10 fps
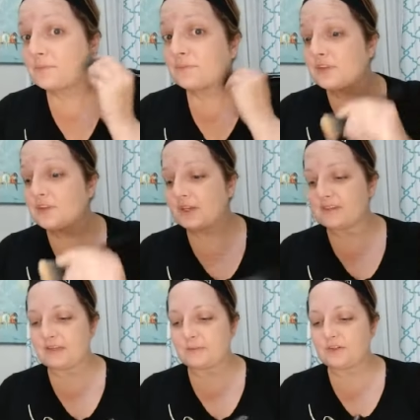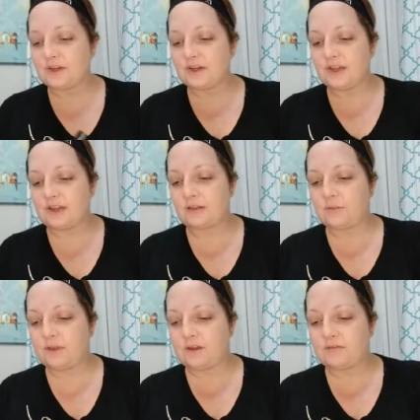So you can see I'm starting to get a little
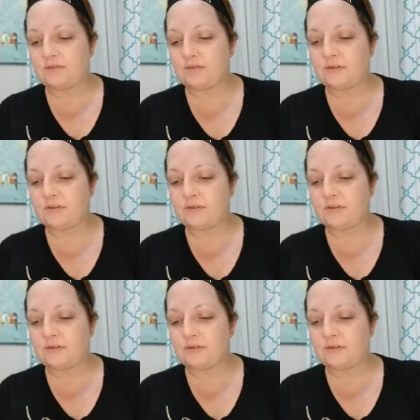bit of